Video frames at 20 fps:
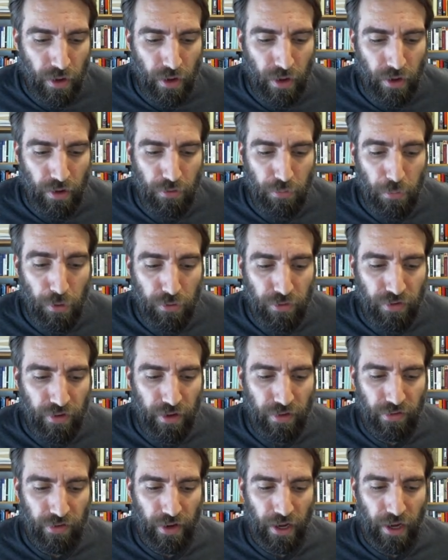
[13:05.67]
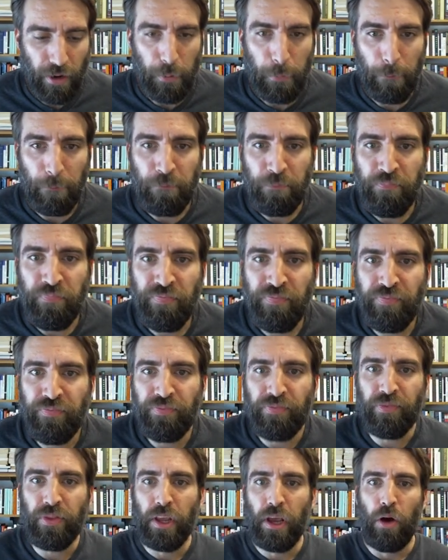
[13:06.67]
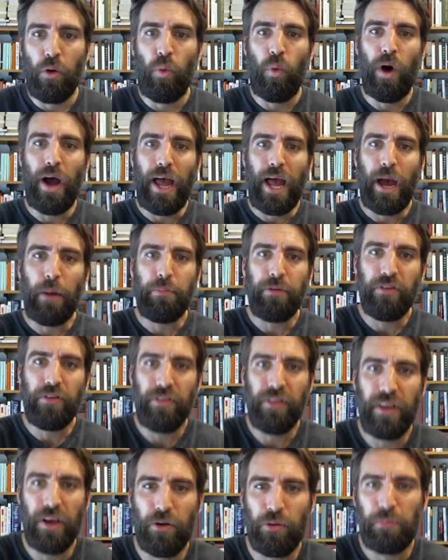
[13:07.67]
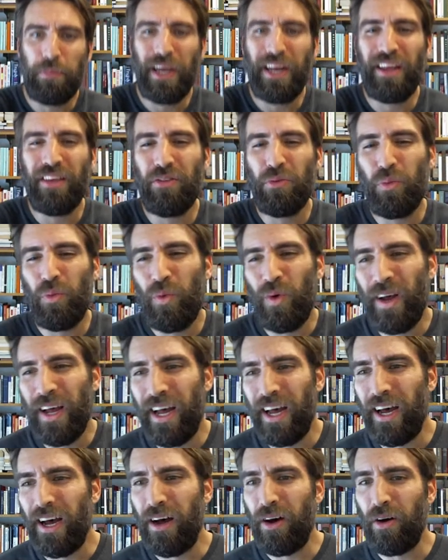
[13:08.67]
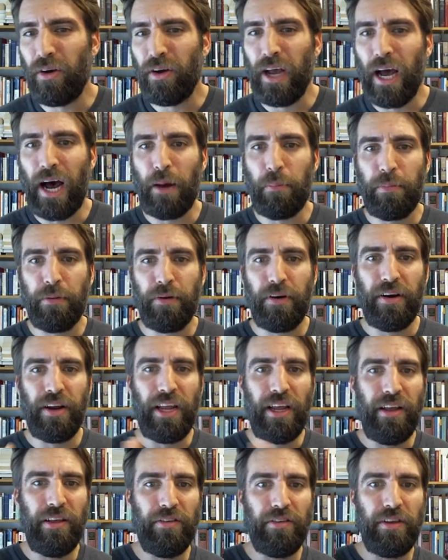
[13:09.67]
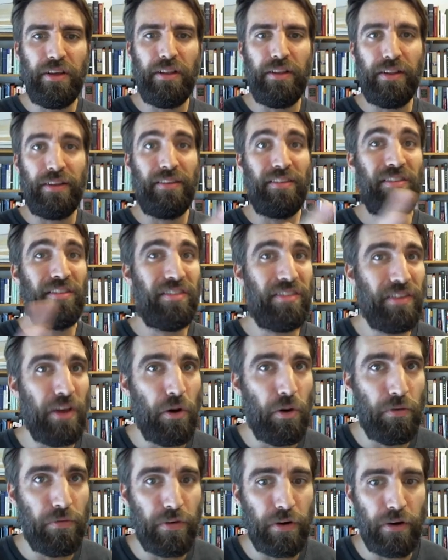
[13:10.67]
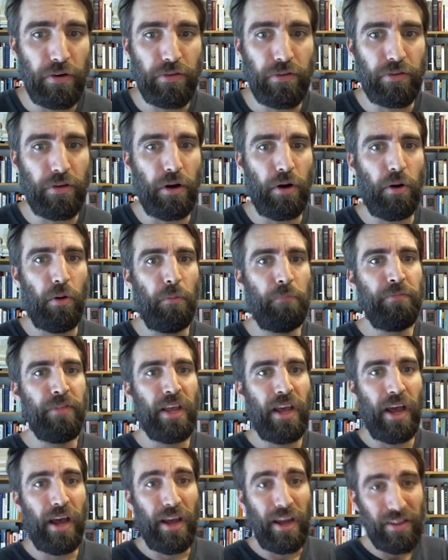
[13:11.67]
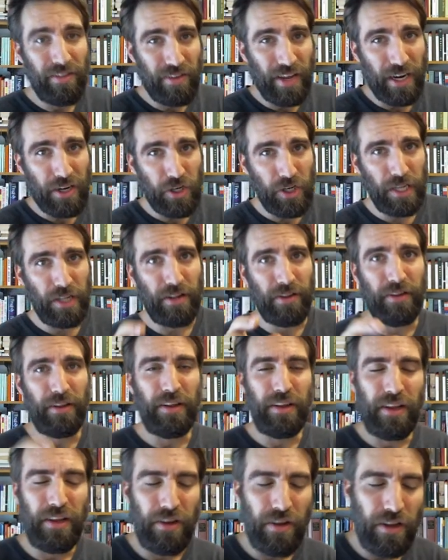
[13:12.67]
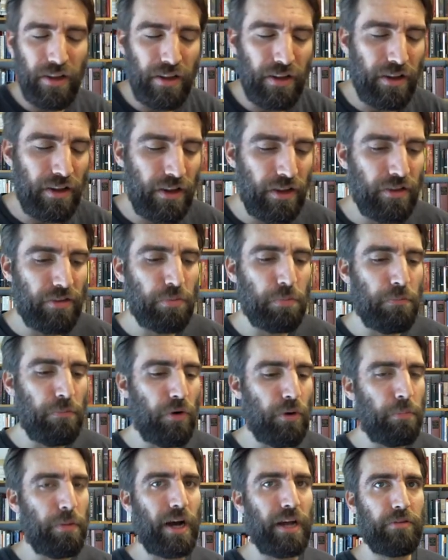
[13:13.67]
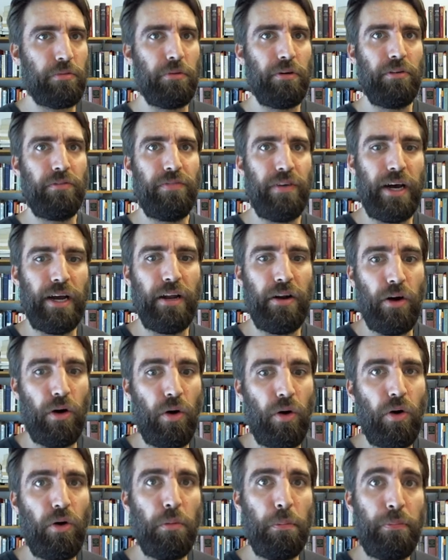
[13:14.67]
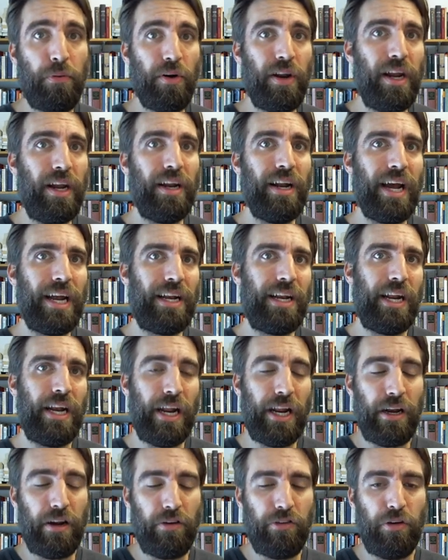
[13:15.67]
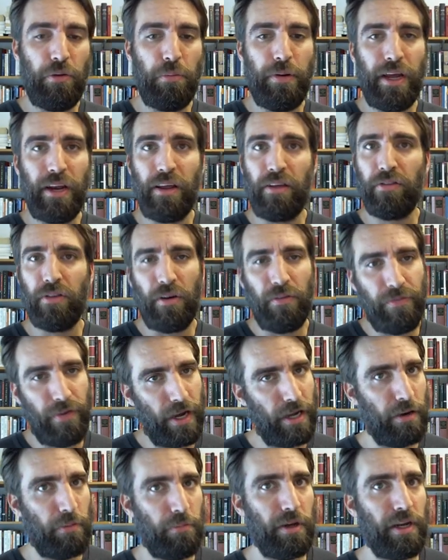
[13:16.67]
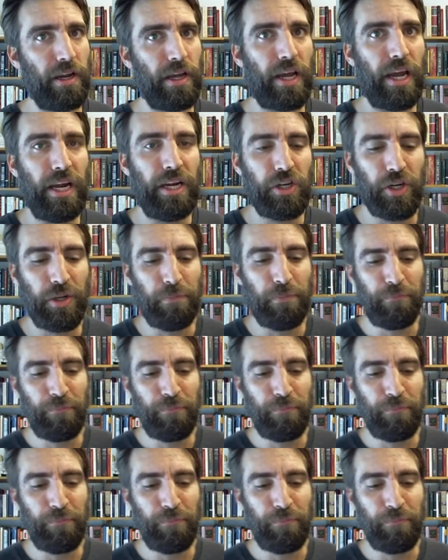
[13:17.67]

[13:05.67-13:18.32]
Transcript: It's mostly zinc. What happened to the old pennies? Well, copper isn't silver, so it's actually it's more possible to find old pre-1982 pennies. I'll find them on occasion.